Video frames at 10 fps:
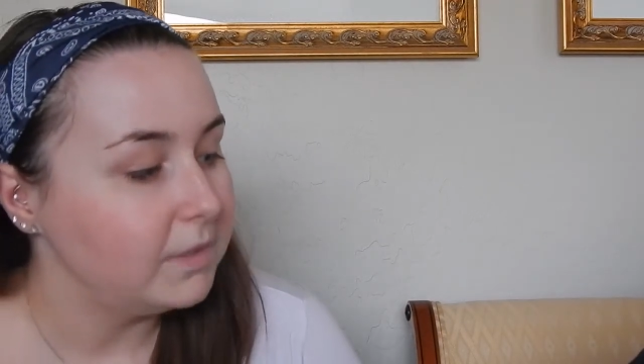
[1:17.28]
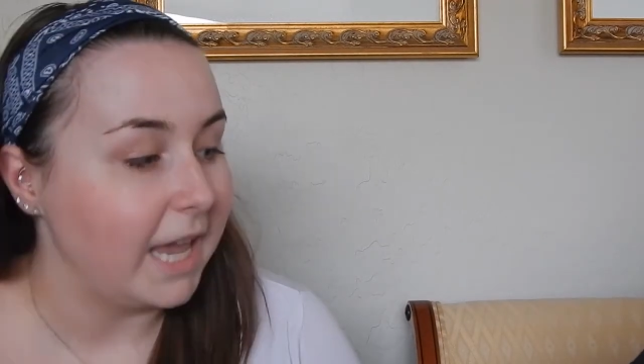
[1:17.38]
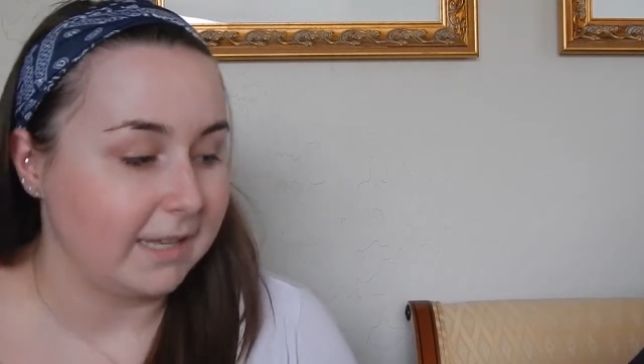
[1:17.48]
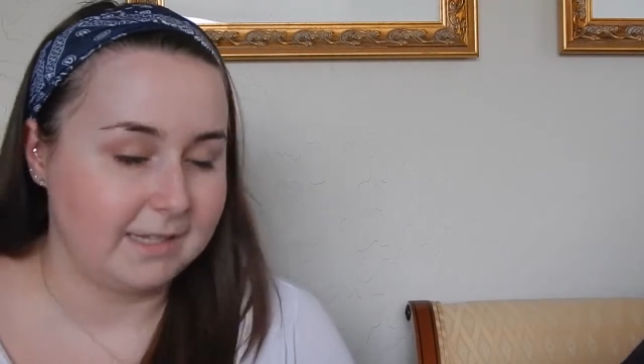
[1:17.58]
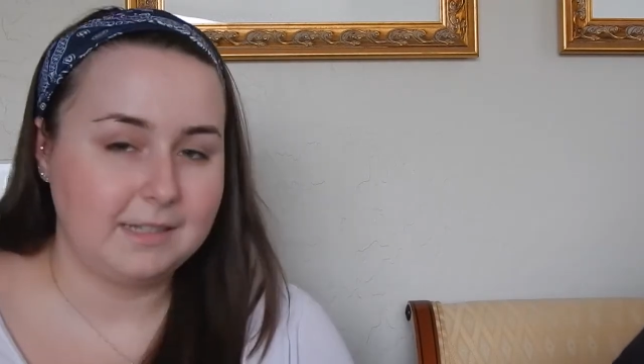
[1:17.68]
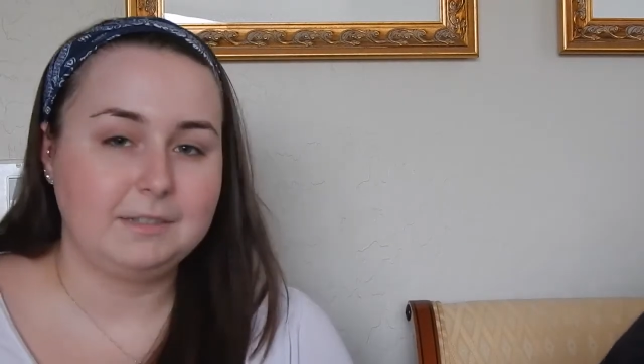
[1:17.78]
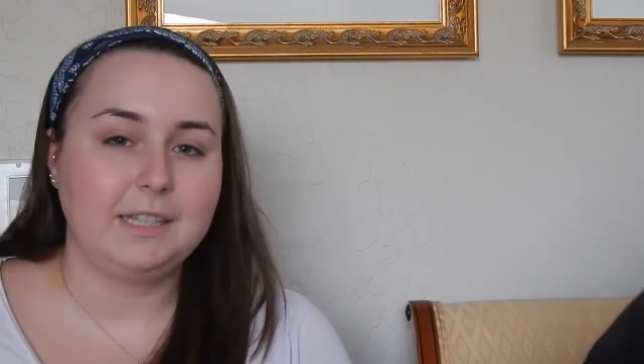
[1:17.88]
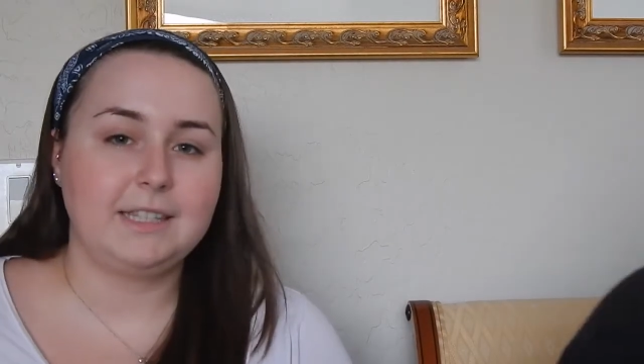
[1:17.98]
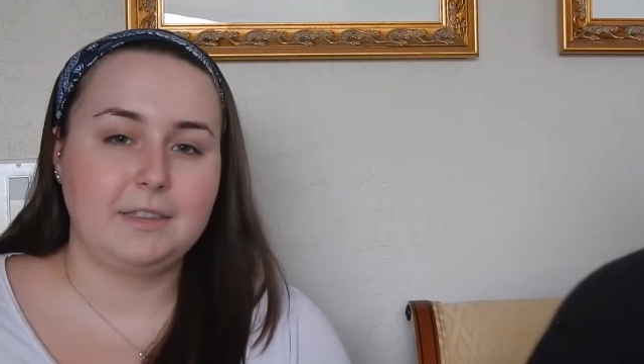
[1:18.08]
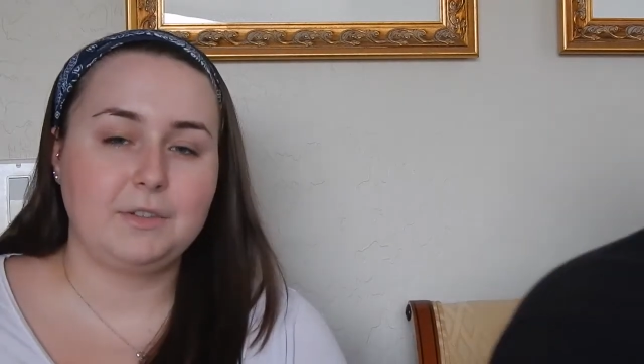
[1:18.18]
Yes,
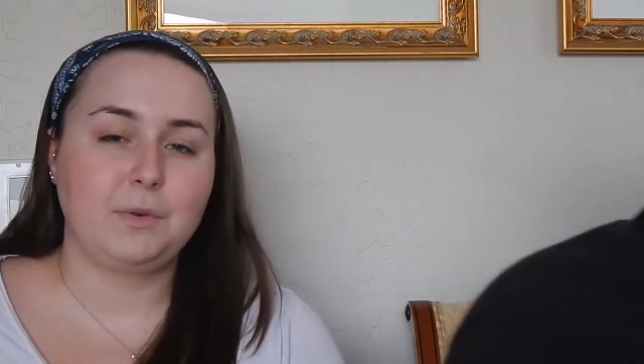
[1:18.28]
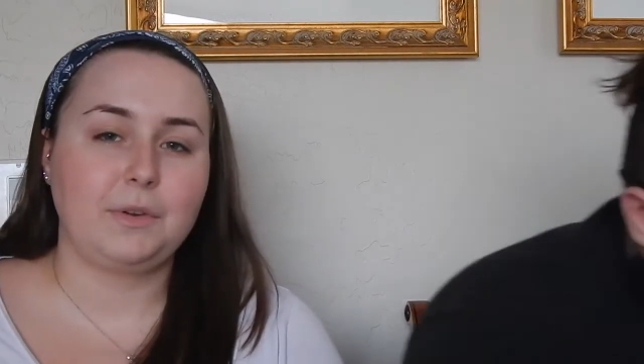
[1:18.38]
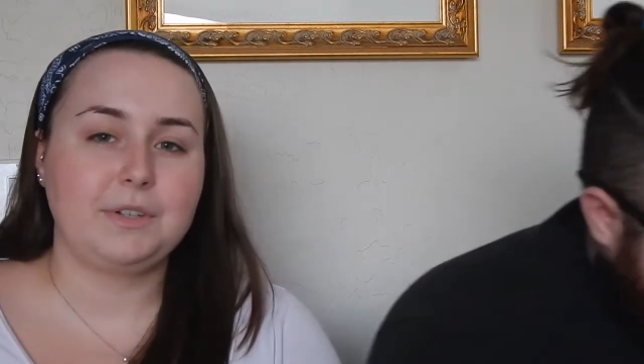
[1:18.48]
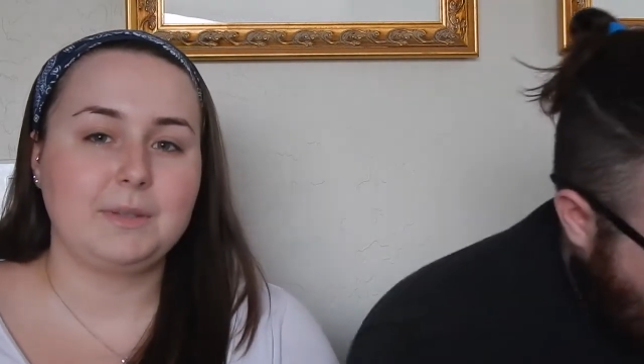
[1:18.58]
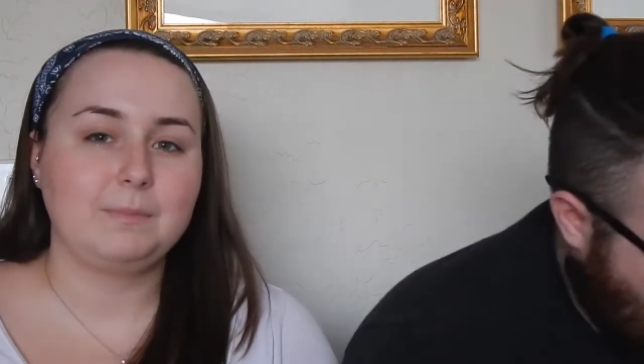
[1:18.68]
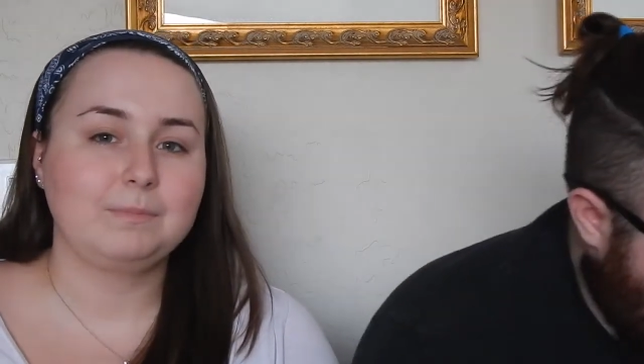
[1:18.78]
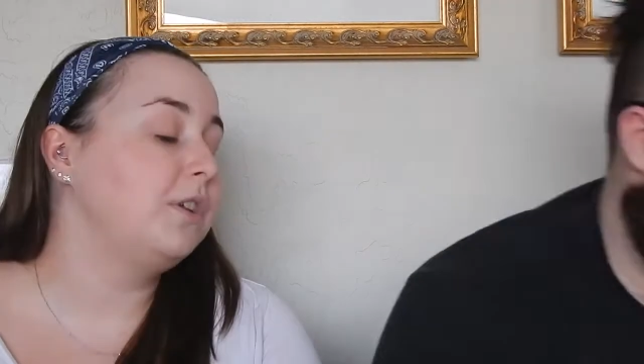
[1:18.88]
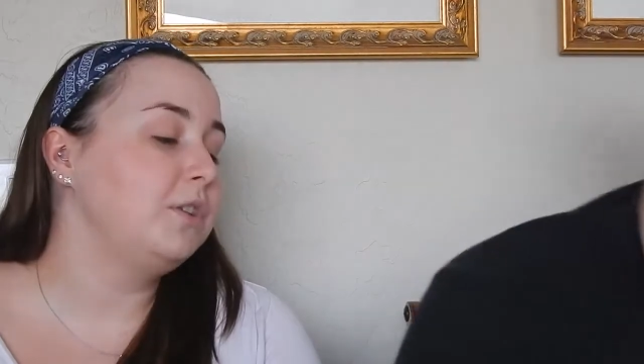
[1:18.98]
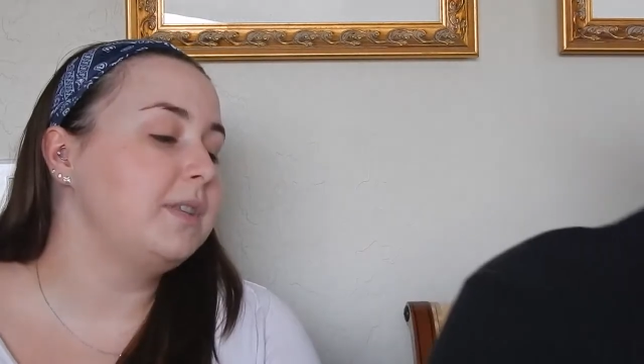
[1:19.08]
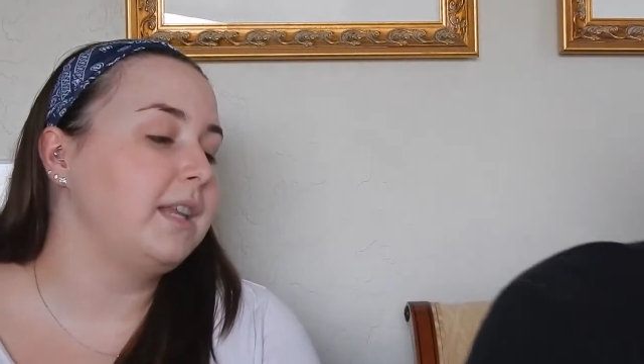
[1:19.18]
it's in the drawers. You
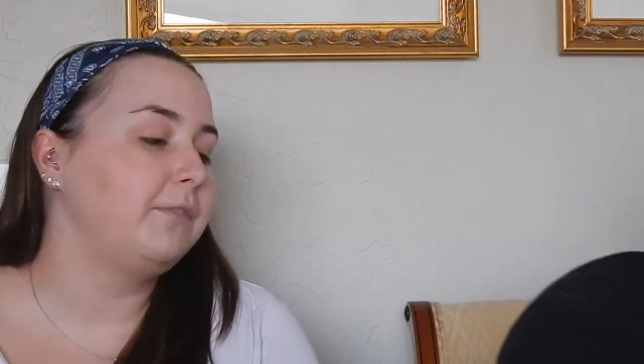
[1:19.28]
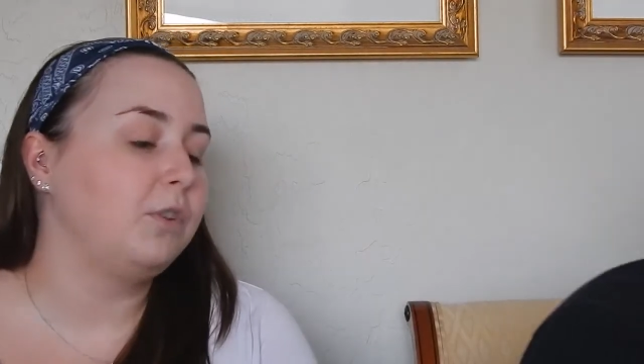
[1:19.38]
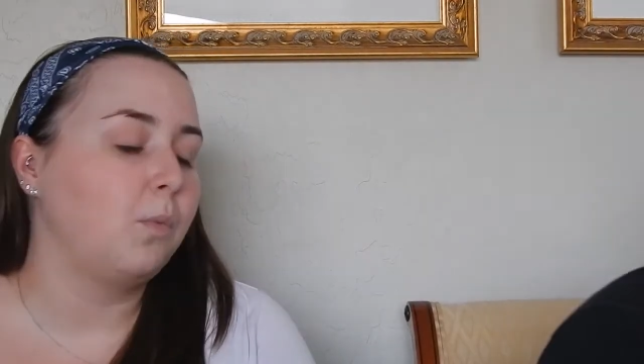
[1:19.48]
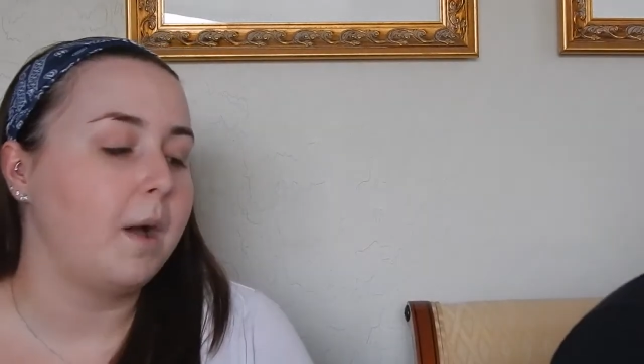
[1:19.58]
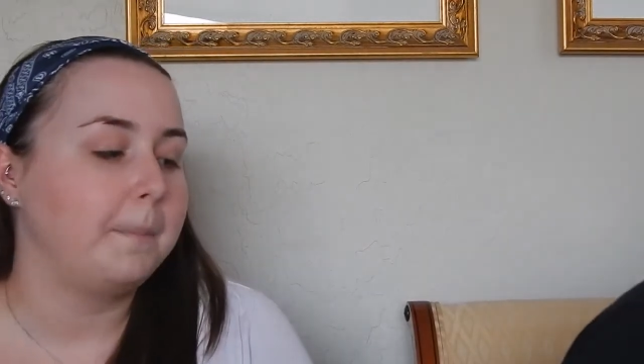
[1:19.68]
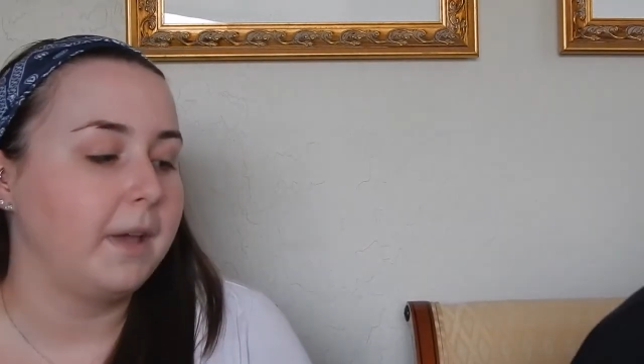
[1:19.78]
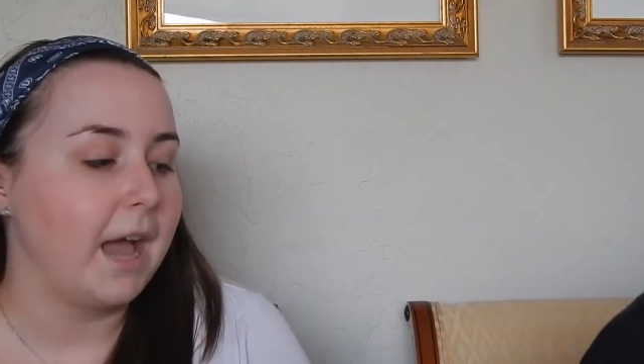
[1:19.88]
can use that if you want, but